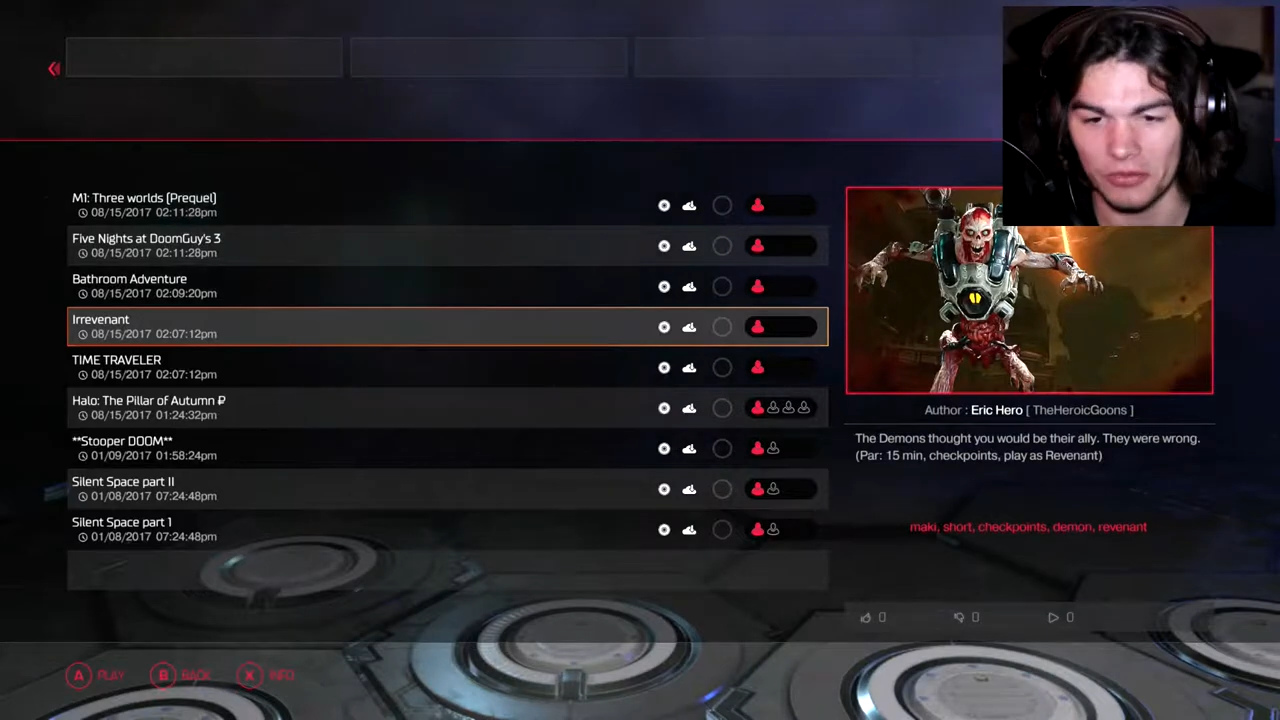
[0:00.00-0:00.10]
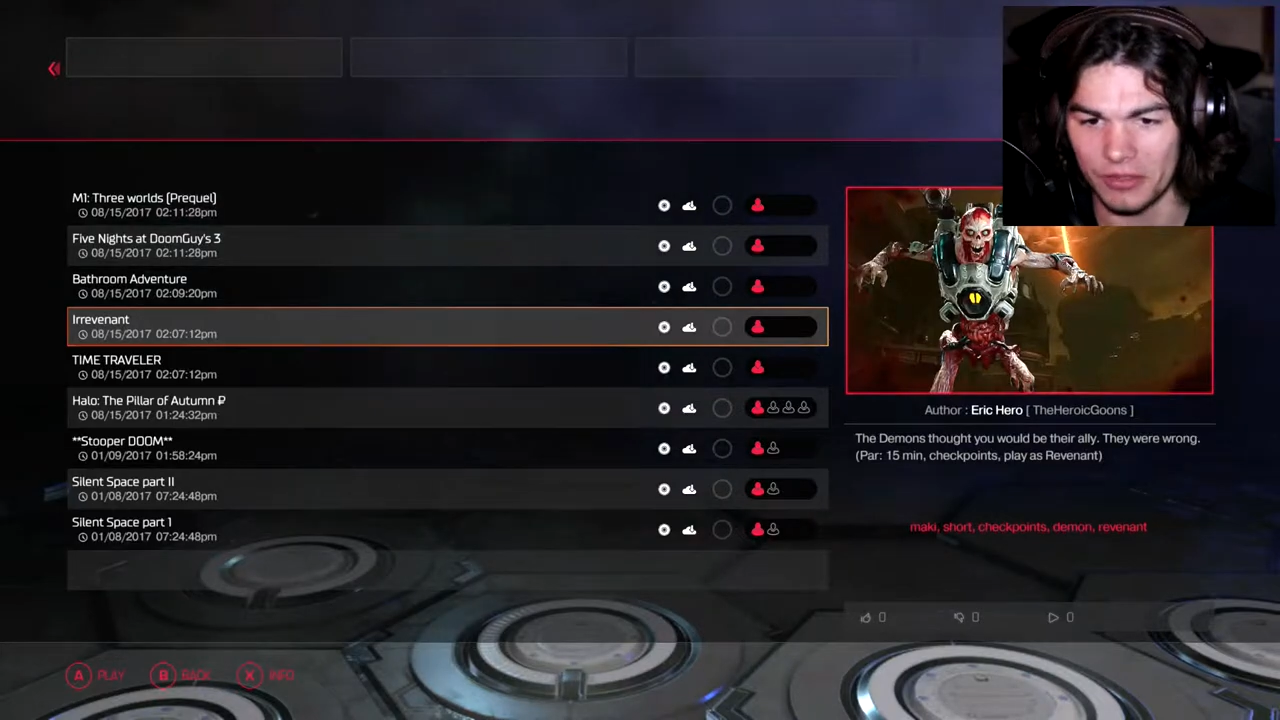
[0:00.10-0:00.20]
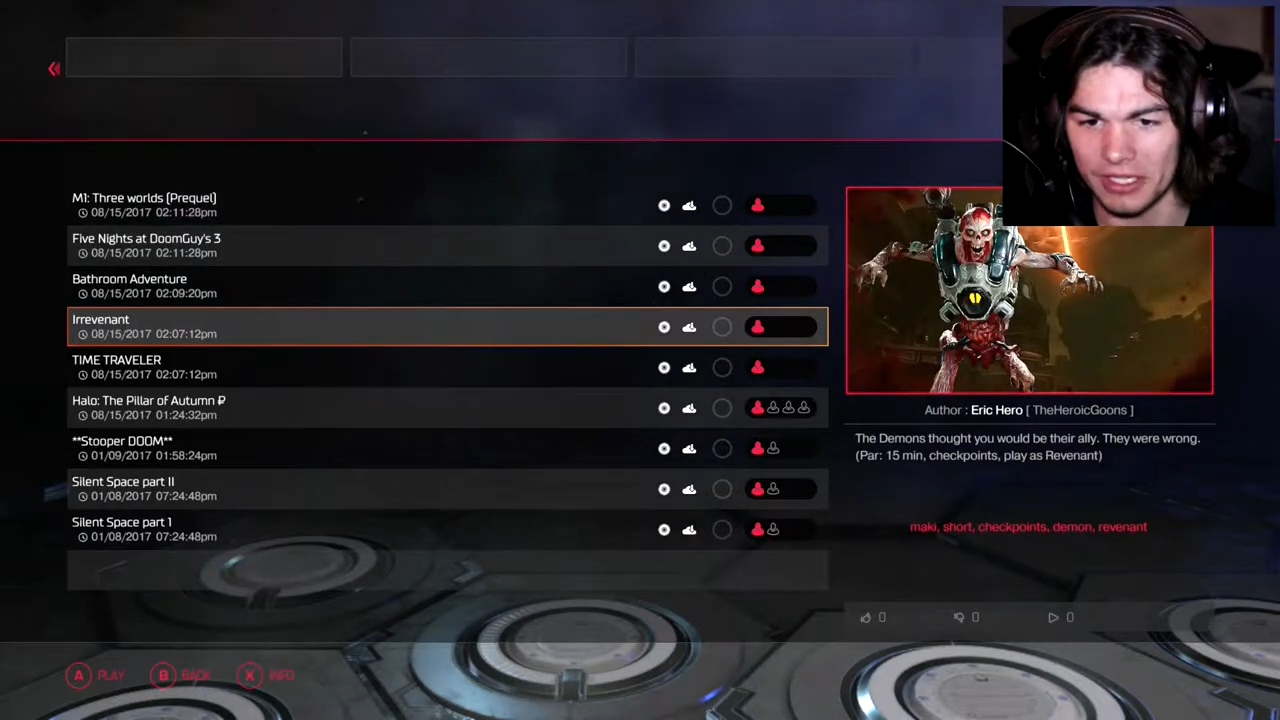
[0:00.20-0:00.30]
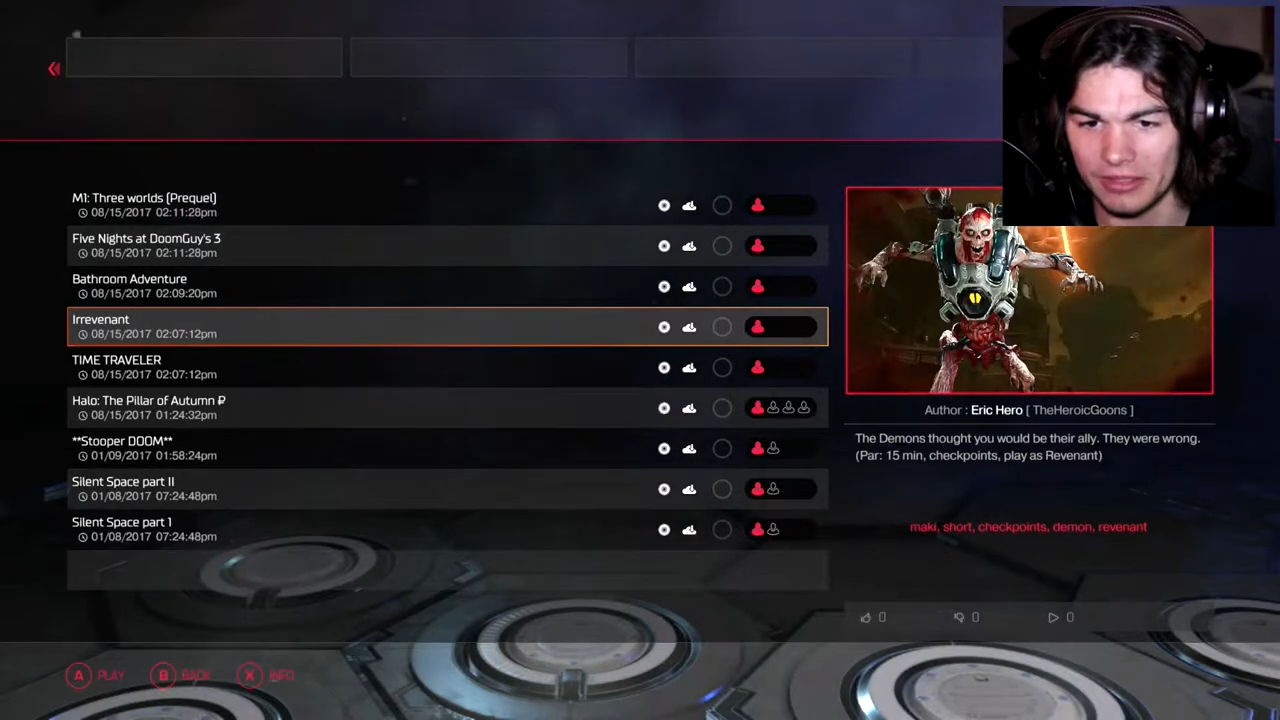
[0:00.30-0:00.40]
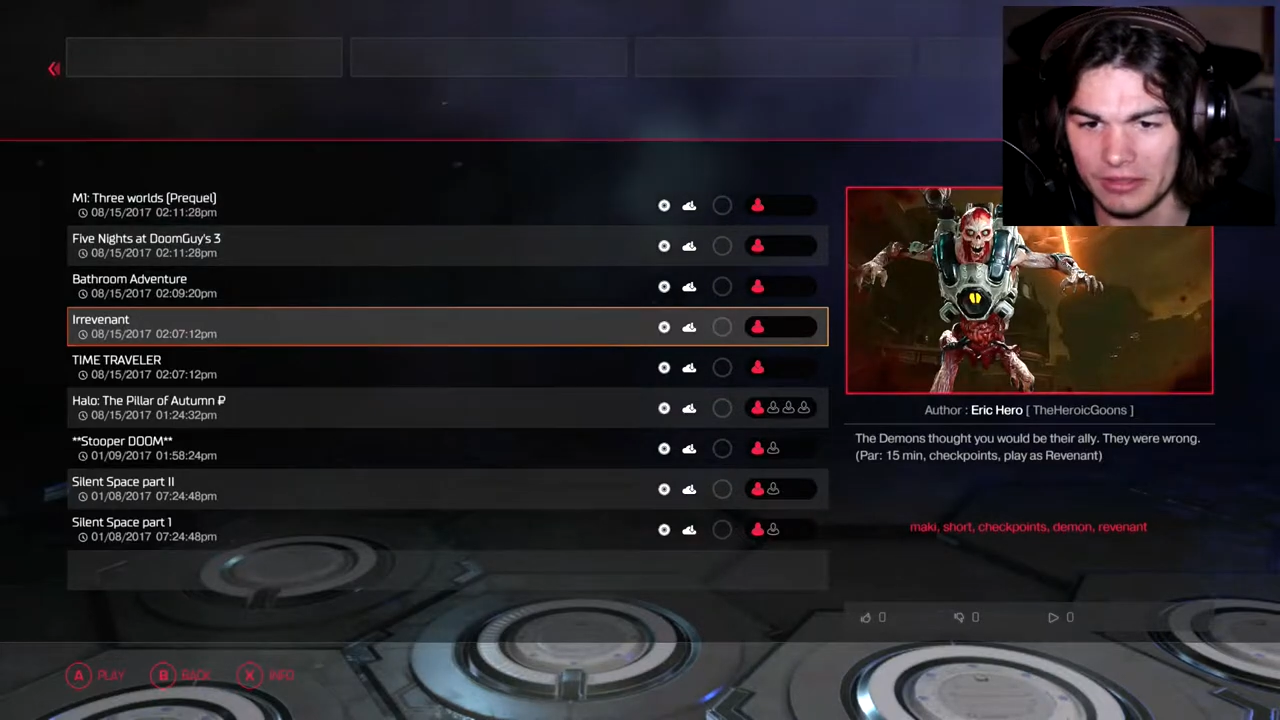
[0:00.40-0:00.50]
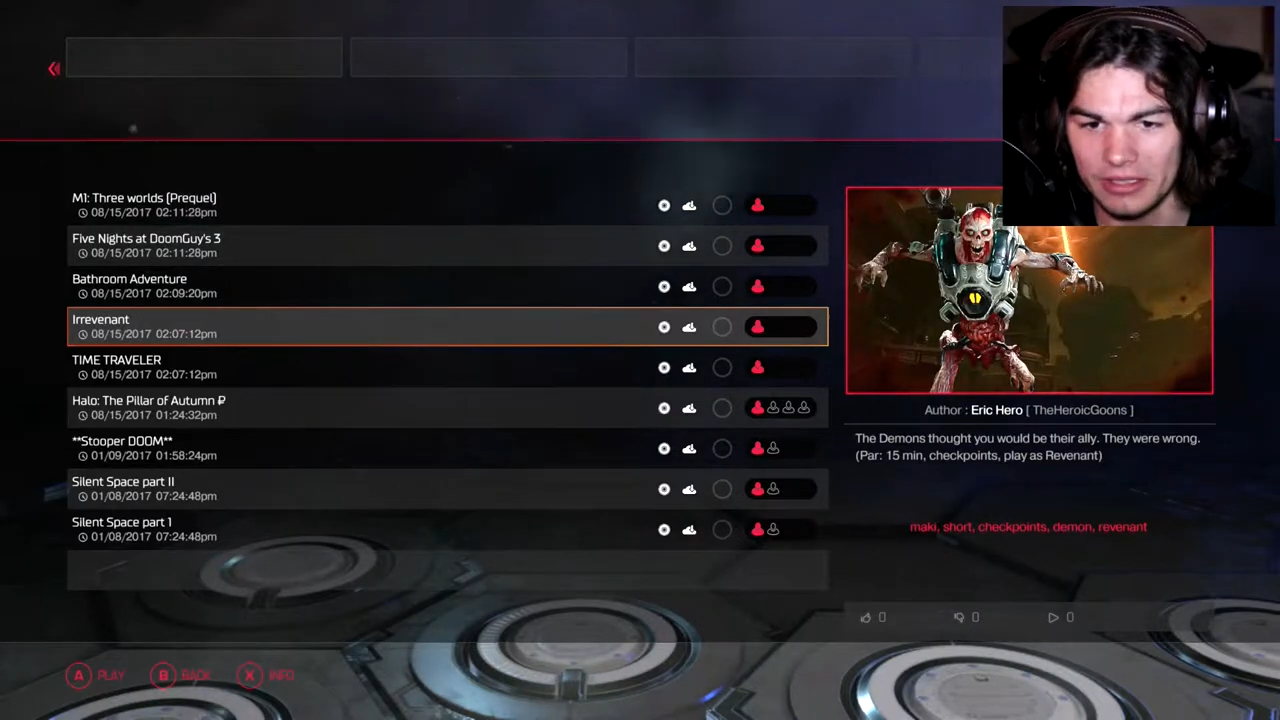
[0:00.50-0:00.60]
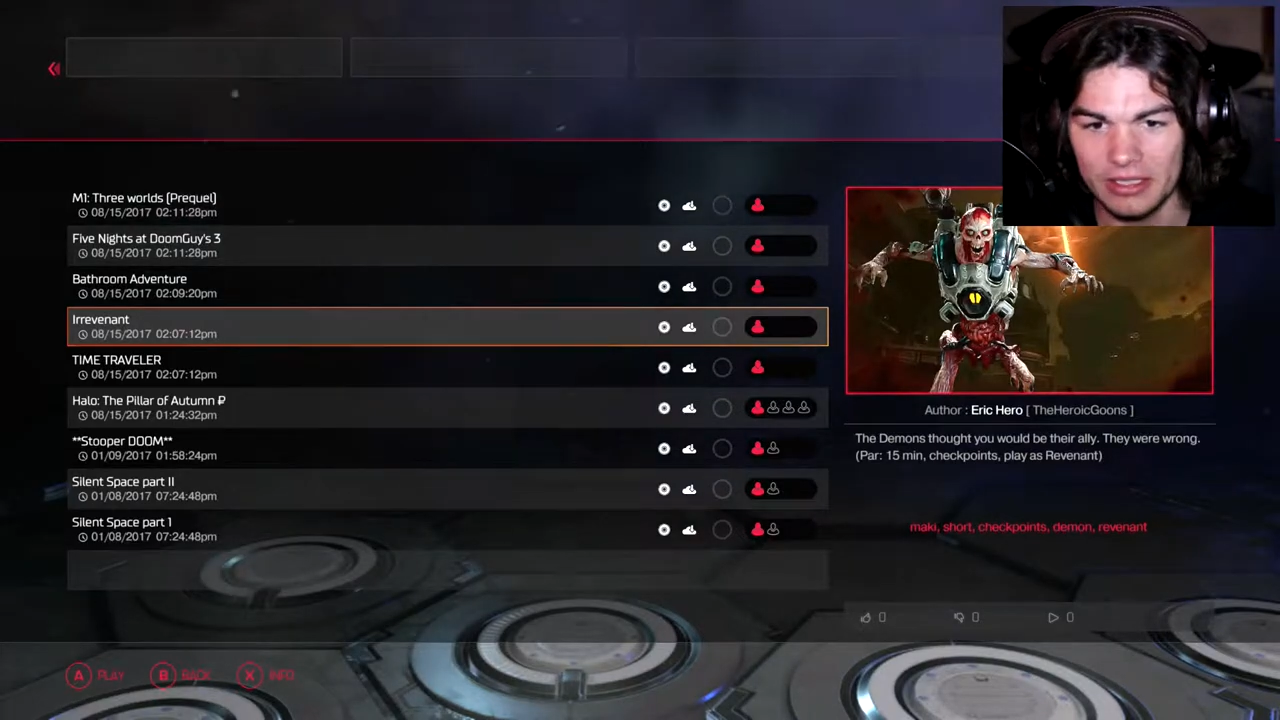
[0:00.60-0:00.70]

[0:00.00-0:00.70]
for now.